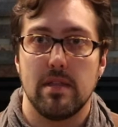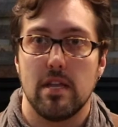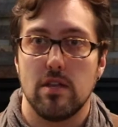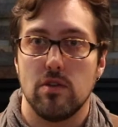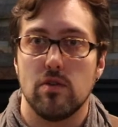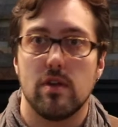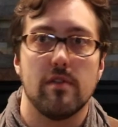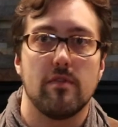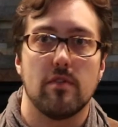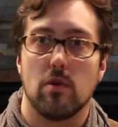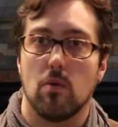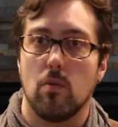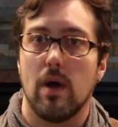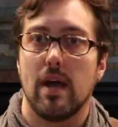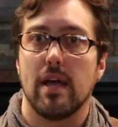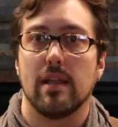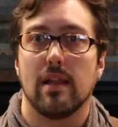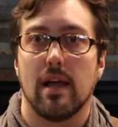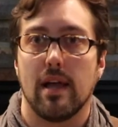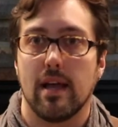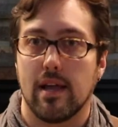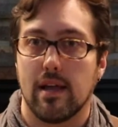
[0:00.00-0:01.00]
then you give it
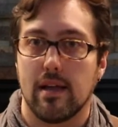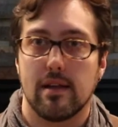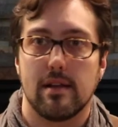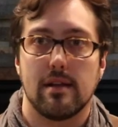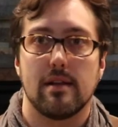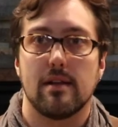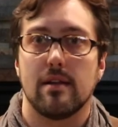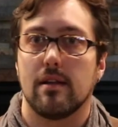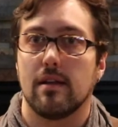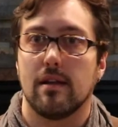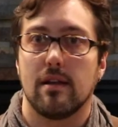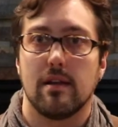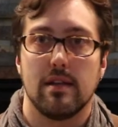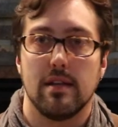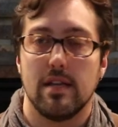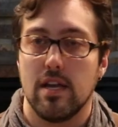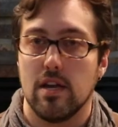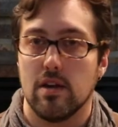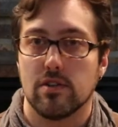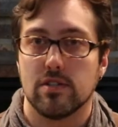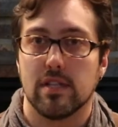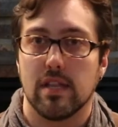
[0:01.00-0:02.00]
away
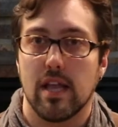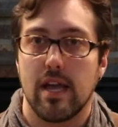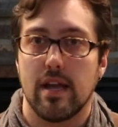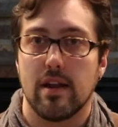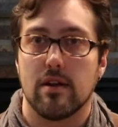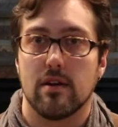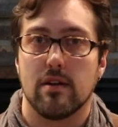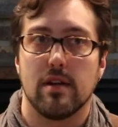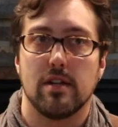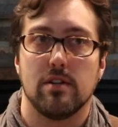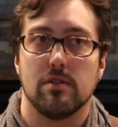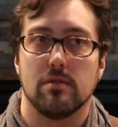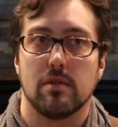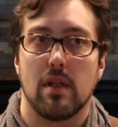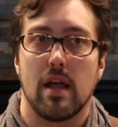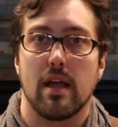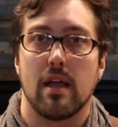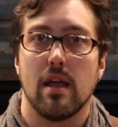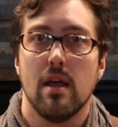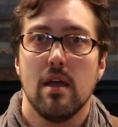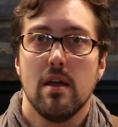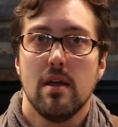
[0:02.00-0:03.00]
years later, and you're
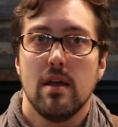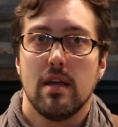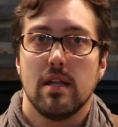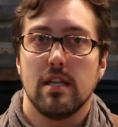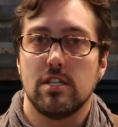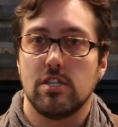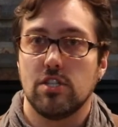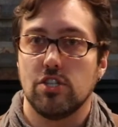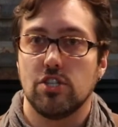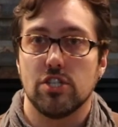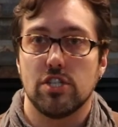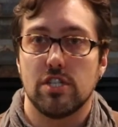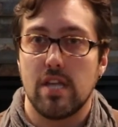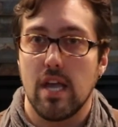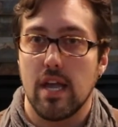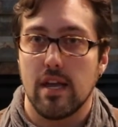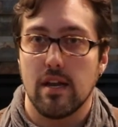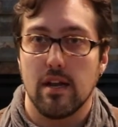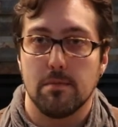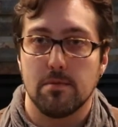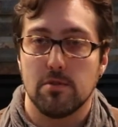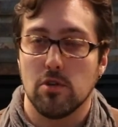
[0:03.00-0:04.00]
like, this is just
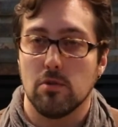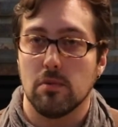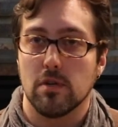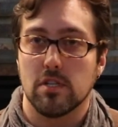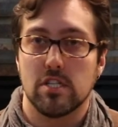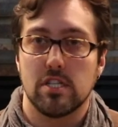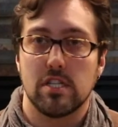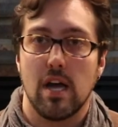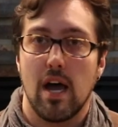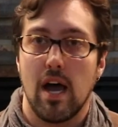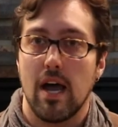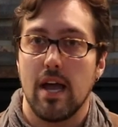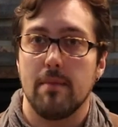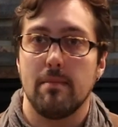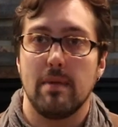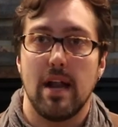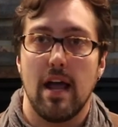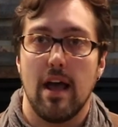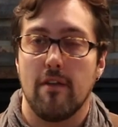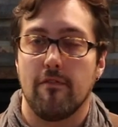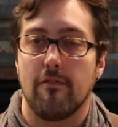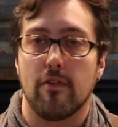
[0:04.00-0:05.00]
taking up so much time
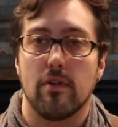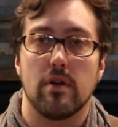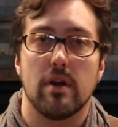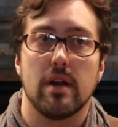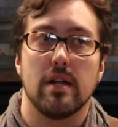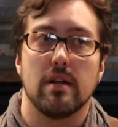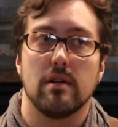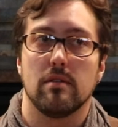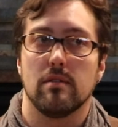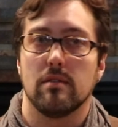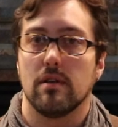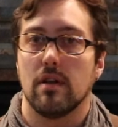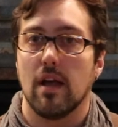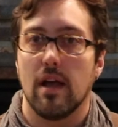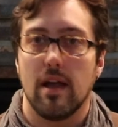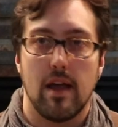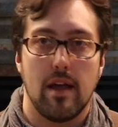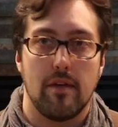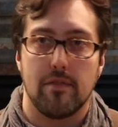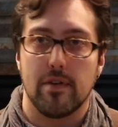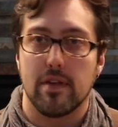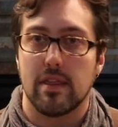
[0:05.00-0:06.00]
and effort and
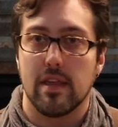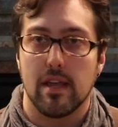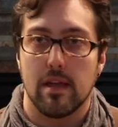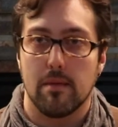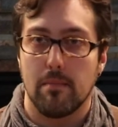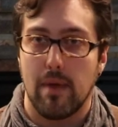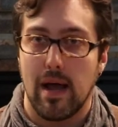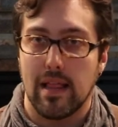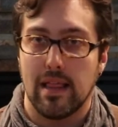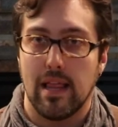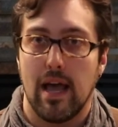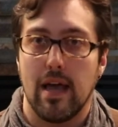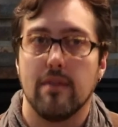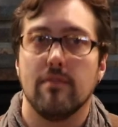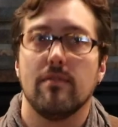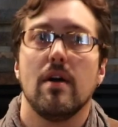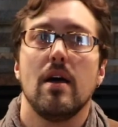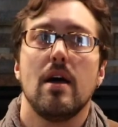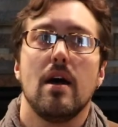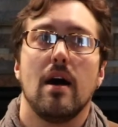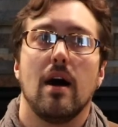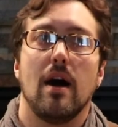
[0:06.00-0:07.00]
everything in my life.
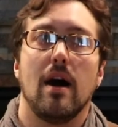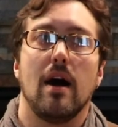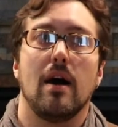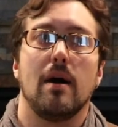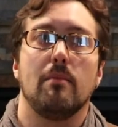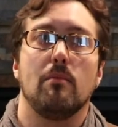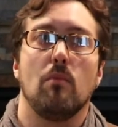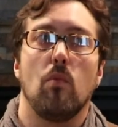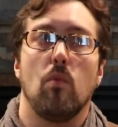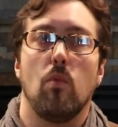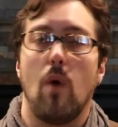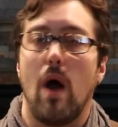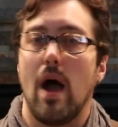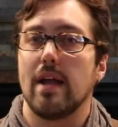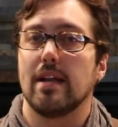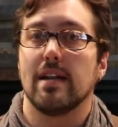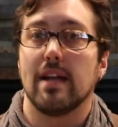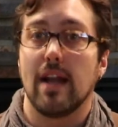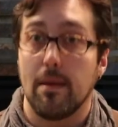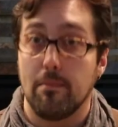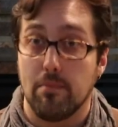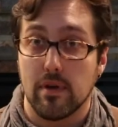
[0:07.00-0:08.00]
Why
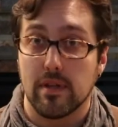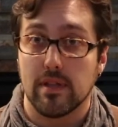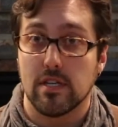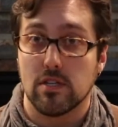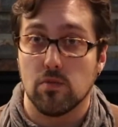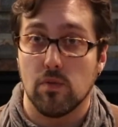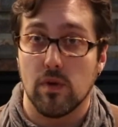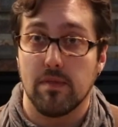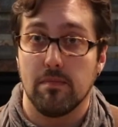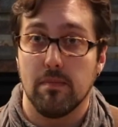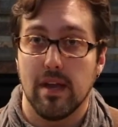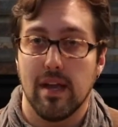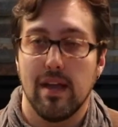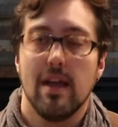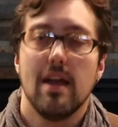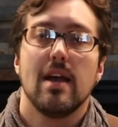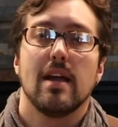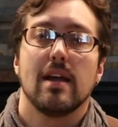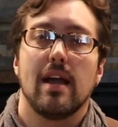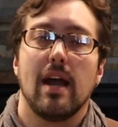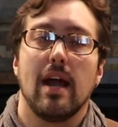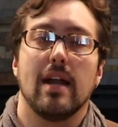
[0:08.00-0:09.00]
did I bring this with me?
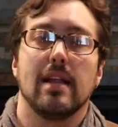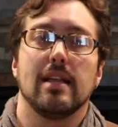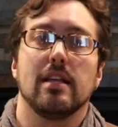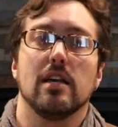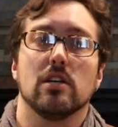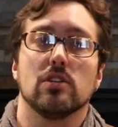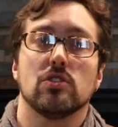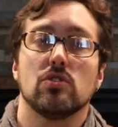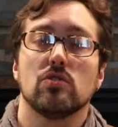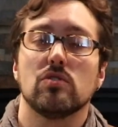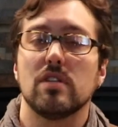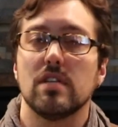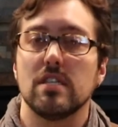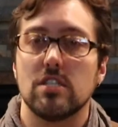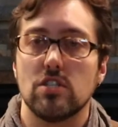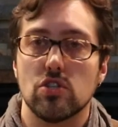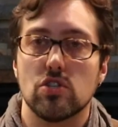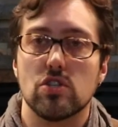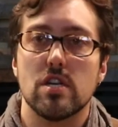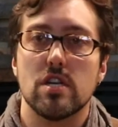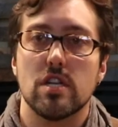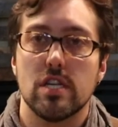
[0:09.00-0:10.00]
Kind of deal. So
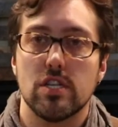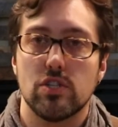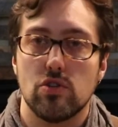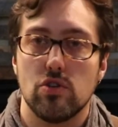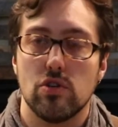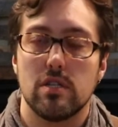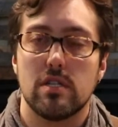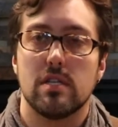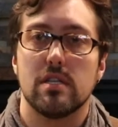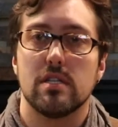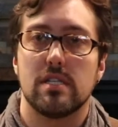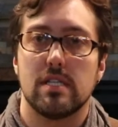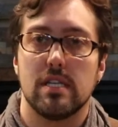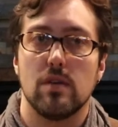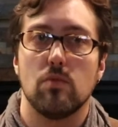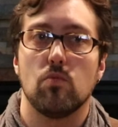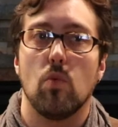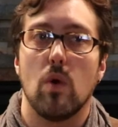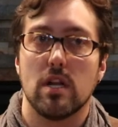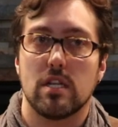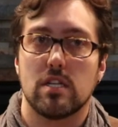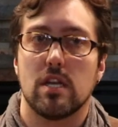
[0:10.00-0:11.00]
it is good to see
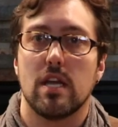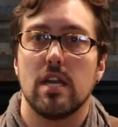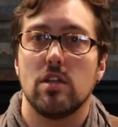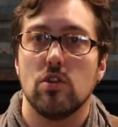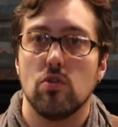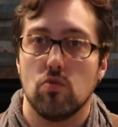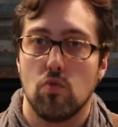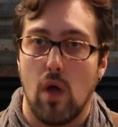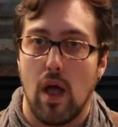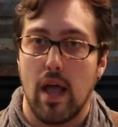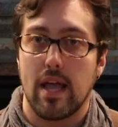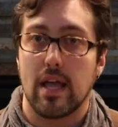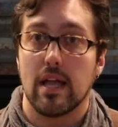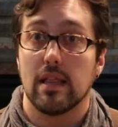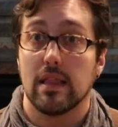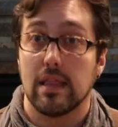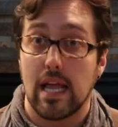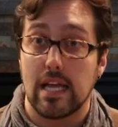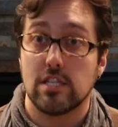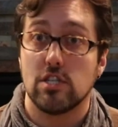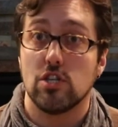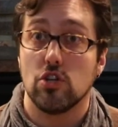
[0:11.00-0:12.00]
what can you
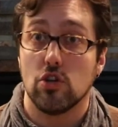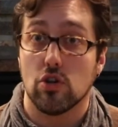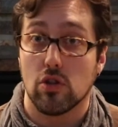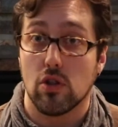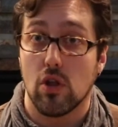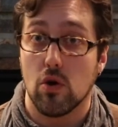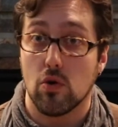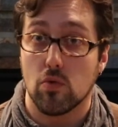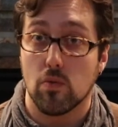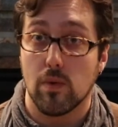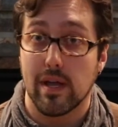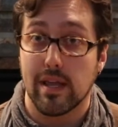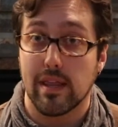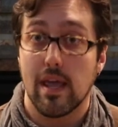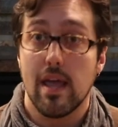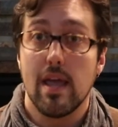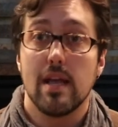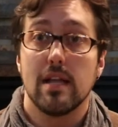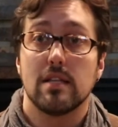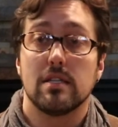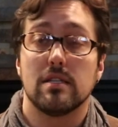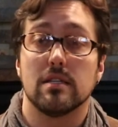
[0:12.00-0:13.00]
lessen your load with
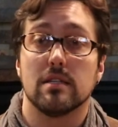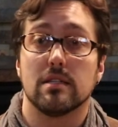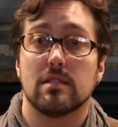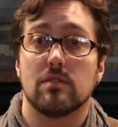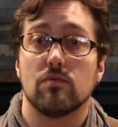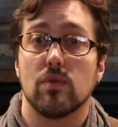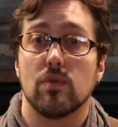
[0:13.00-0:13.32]
to